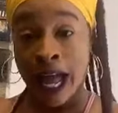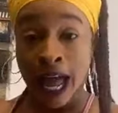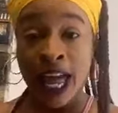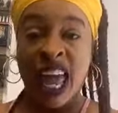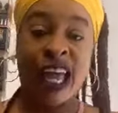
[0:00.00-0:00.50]

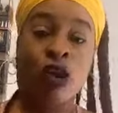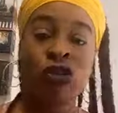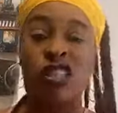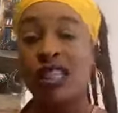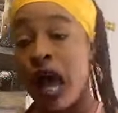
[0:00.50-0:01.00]
Huh? And
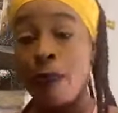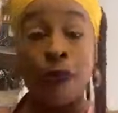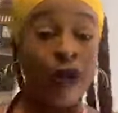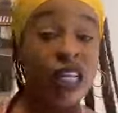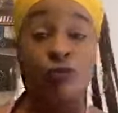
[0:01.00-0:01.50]
don't
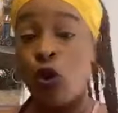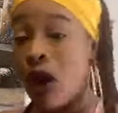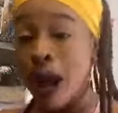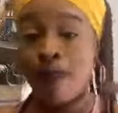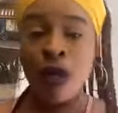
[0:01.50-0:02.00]
slap up on this
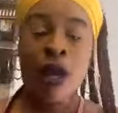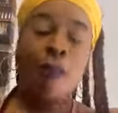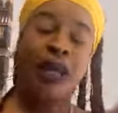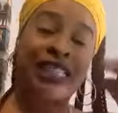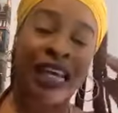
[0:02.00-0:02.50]
blue up
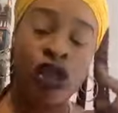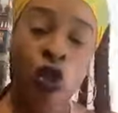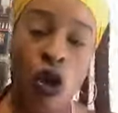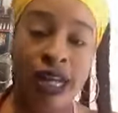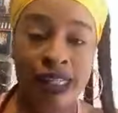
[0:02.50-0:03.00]
because I
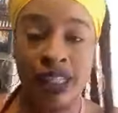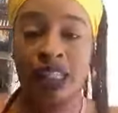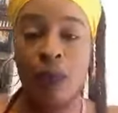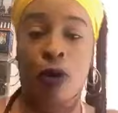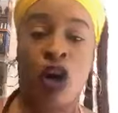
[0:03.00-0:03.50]
told your
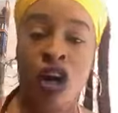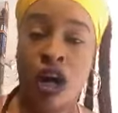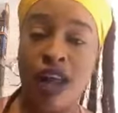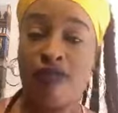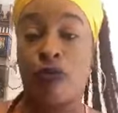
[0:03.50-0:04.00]
sister
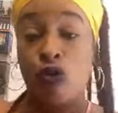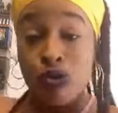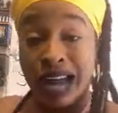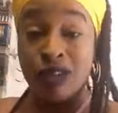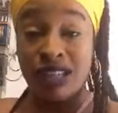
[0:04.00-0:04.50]
about Connie from
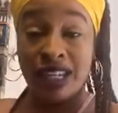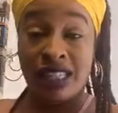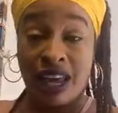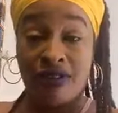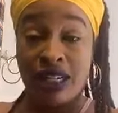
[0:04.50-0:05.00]

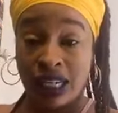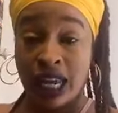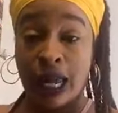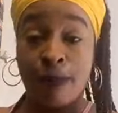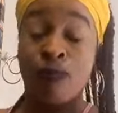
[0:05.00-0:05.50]

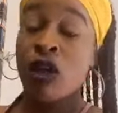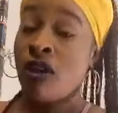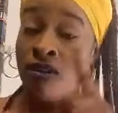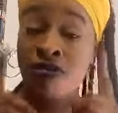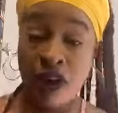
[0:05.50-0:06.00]
2017.
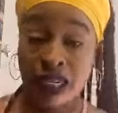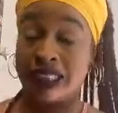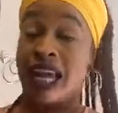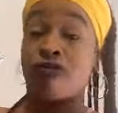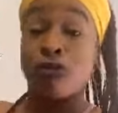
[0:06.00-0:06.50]

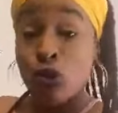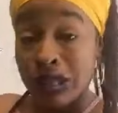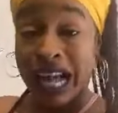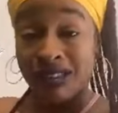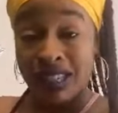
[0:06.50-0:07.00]
Fuck that. From
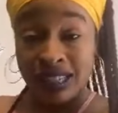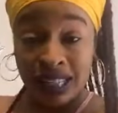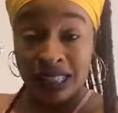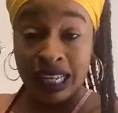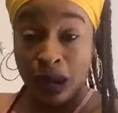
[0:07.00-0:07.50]

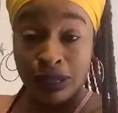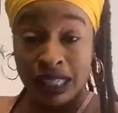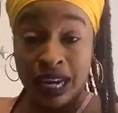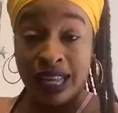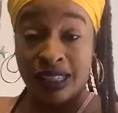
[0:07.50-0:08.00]
2016, I
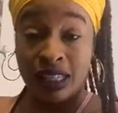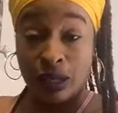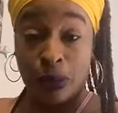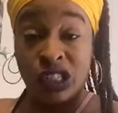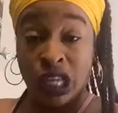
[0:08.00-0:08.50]
was telling your
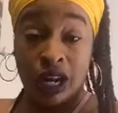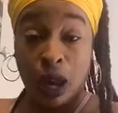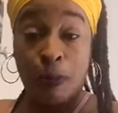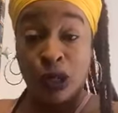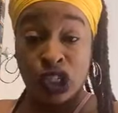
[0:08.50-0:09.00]
sister about
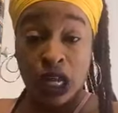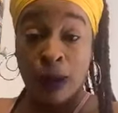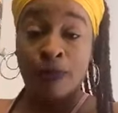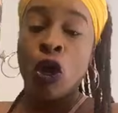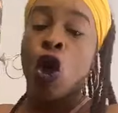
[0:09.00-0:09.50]
selling her
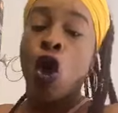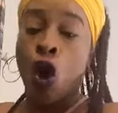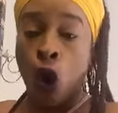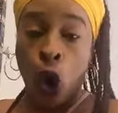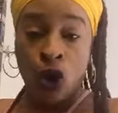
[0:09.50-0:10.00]
pussy
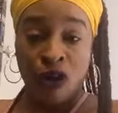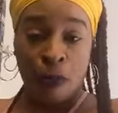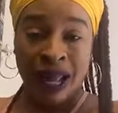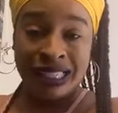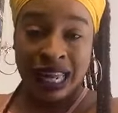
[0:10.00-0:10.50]
all
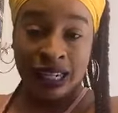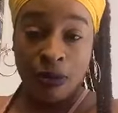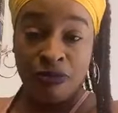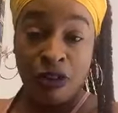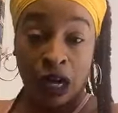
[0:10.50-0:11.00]
over the place
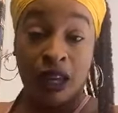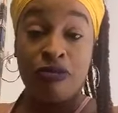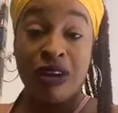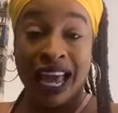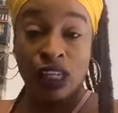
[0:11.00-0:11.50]
like them
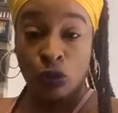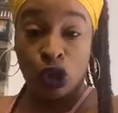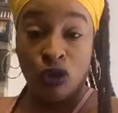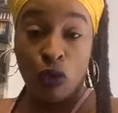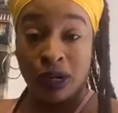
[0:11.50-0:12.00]
fucking flyers
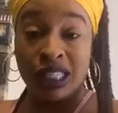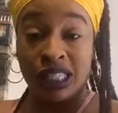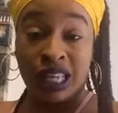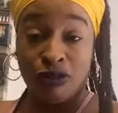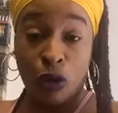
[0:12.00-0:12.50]
we drove over.
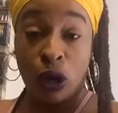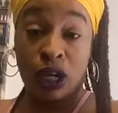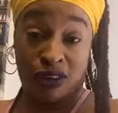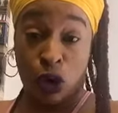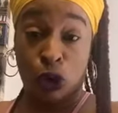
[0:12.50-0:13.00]
This is give,
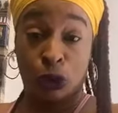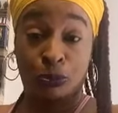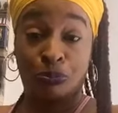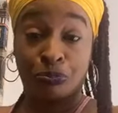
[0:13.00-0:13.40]
out, give out.